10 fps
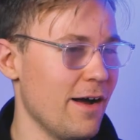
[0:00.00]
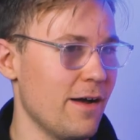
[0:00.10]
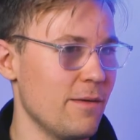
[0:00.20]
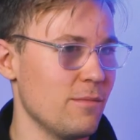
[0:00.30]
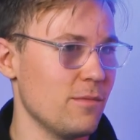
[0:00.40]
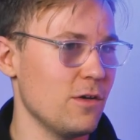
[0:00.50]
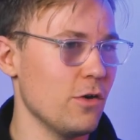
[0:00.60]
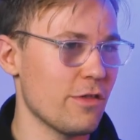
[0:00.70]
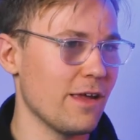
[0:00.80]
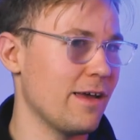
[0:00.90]
um,
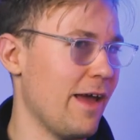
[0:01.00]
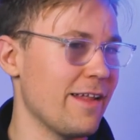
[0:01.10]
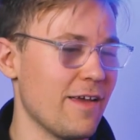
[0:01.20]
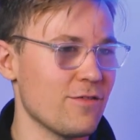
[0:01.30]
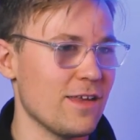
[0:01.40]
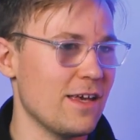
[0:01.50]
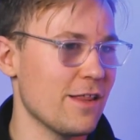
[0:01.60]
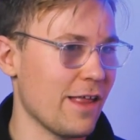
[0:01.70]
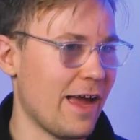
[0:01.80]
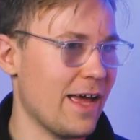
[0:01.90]
using
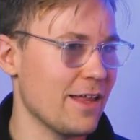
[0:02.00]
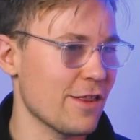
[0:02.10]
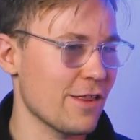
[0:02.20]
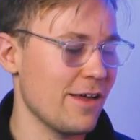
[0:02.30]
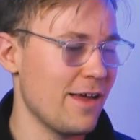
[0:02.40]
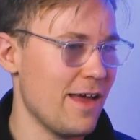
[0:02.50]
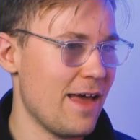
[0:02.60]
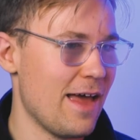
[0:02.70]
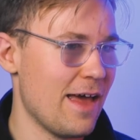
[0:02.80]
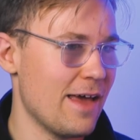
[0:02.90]
NFTs as
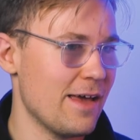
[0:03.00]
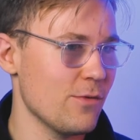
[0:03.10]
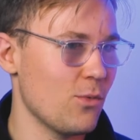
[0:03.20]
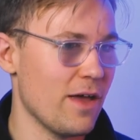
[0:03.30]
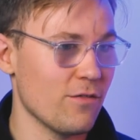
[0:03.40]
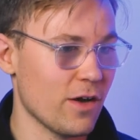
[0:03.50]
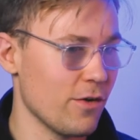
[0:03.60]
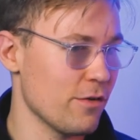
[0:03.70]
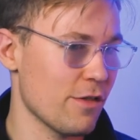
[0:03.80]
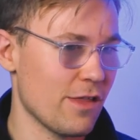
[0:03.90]
a way of
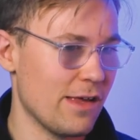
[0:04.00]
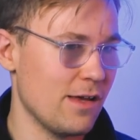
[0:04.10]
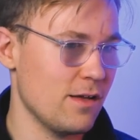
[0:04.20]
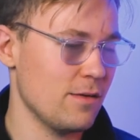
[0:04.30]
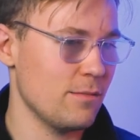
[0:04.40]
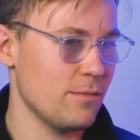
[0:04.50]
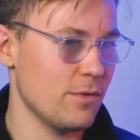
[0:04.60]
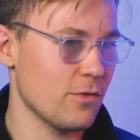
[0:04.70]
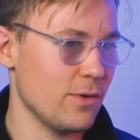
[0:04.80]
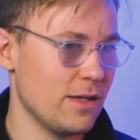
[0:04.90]
currency
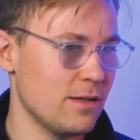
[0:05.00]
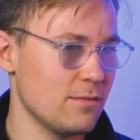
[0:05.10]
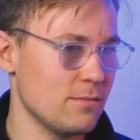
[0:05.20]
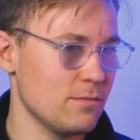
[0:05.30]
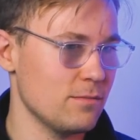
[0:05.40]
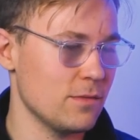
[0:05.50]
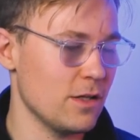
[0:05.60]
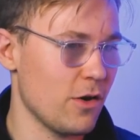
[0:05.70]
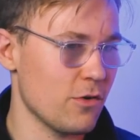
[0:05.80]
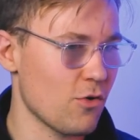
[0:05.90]
between,
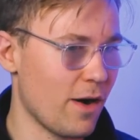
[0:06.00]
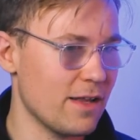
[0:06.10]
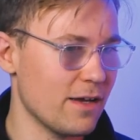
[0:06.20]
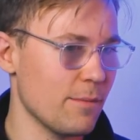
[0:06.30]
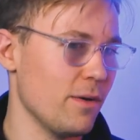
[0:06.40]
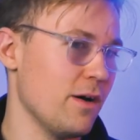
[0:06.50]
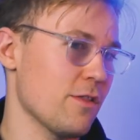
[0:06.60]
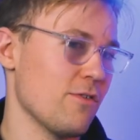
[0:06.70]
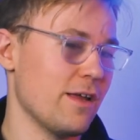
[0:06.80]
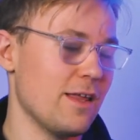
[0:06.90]
you know, trading and
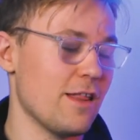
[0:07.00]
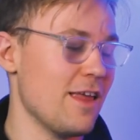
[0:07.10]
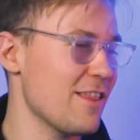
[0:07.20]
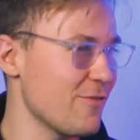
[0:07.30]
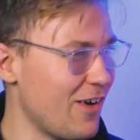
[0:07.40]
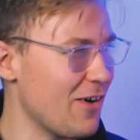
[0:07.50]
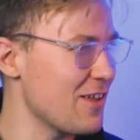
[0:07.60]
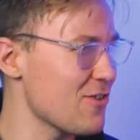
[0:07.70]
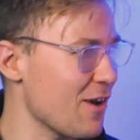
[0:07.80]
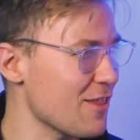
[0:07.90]
bartering, it's, it's a
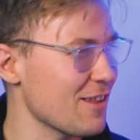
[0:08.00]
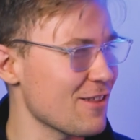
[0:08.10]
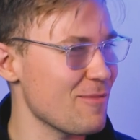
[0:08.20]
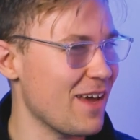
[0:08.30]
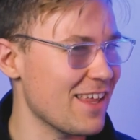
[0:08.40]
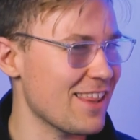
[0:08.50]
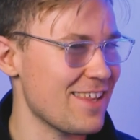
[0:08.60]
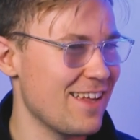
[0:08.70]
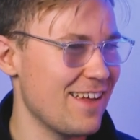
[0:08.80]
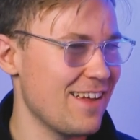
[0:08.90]
very interesting space.